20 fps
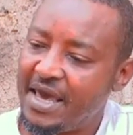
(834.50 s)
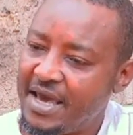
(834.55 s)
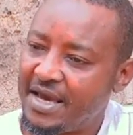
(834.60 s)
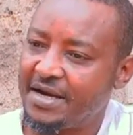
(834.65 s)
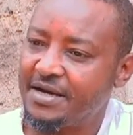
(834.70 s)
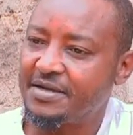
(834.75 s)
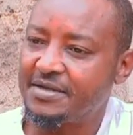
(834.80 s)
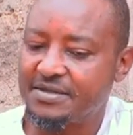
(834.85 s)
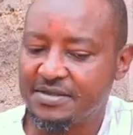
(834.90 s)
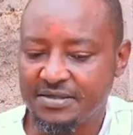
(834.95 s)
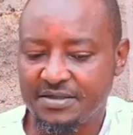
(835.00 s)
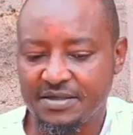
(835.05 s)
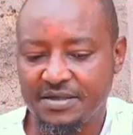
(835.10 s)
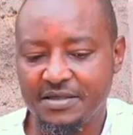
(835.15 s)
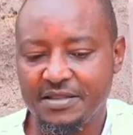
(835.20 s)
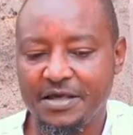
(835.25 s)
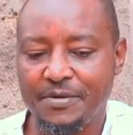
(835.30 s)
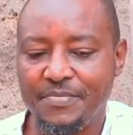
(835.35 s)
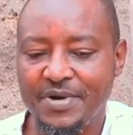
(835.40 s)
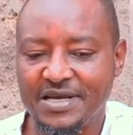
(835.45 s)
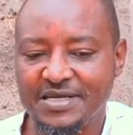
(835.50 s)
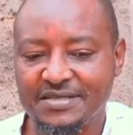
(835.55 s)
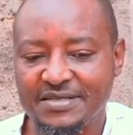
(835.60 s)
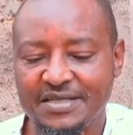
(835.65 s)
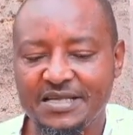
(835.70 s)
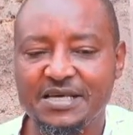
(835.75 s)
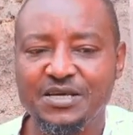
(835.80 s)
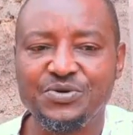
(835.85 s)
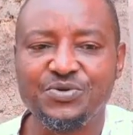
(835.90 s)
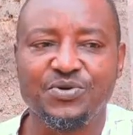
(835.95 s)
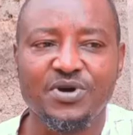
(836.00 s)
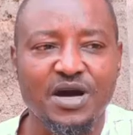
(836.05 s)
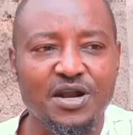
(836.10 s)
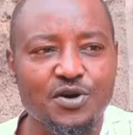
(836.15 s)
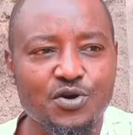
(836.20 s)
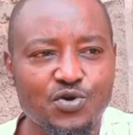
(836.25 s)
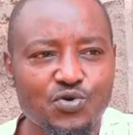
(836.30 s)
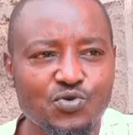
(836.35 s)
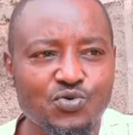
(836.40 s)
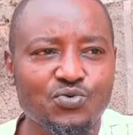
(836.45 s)
And the best thing you
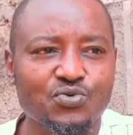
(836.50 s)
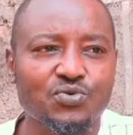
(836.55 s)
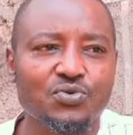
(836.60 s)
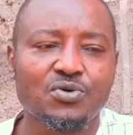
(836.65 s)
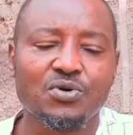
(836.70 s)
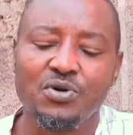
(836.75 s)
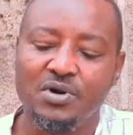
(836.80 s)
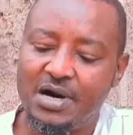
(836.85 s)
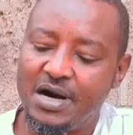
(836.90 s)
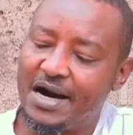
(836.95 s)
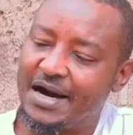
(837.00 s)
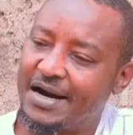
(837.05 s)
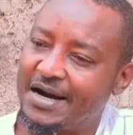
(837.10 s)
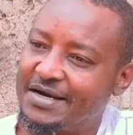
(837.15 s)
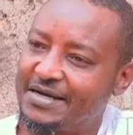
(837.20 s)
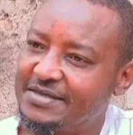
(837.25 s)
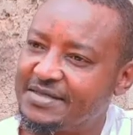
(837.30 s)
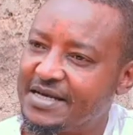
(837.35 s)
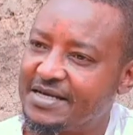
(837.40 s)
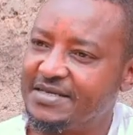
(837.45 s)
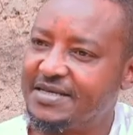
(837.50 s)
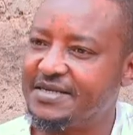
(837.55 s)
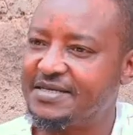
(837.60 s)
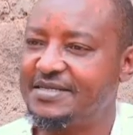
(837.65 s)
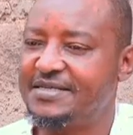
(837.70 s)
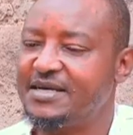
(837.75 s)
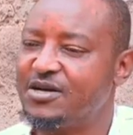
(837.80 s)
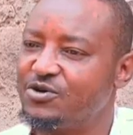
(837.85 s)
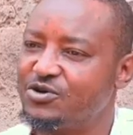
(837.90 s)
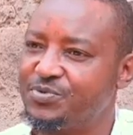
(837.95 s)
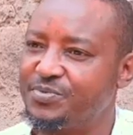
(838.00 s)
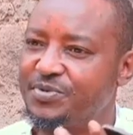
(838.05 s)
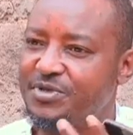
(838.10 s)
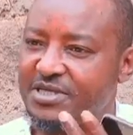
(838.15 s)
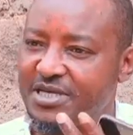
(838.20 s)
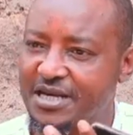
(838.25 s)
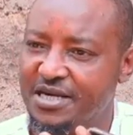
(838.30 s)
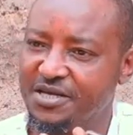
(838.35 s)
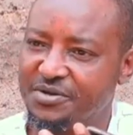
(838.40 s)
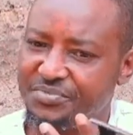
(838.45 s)
can do, akanisuggestia
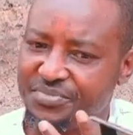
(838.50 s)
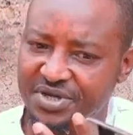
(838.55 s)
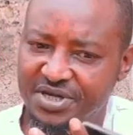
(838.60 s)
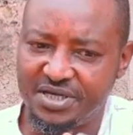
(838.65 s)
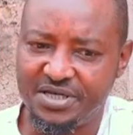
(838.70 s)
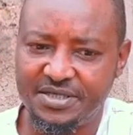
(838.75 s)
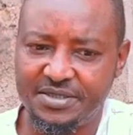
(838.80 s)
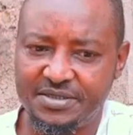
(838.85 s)
hospitali mbili.